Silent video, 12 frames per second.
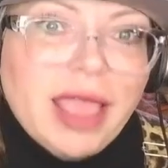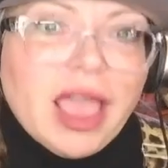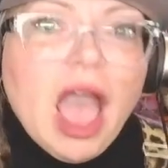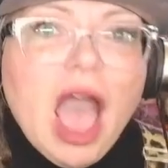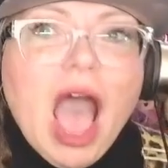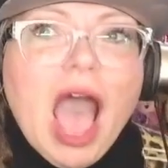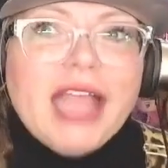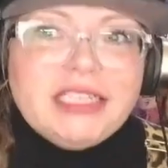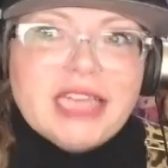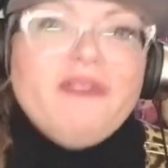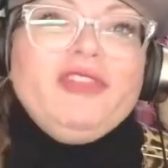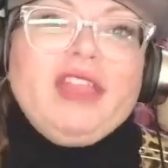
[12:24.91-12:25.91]
Like, I
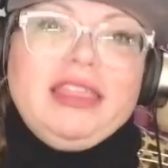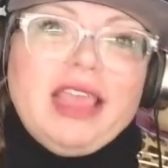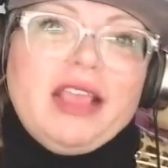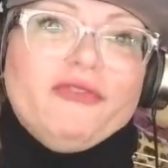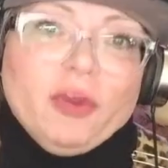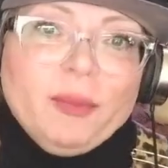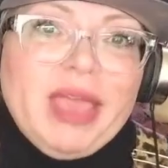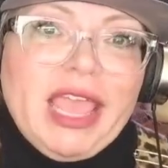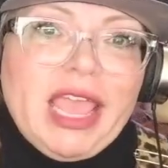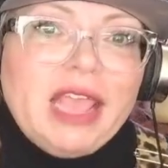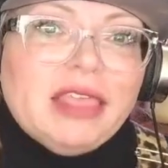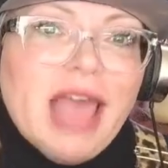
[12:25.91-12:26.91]
definitely think for me,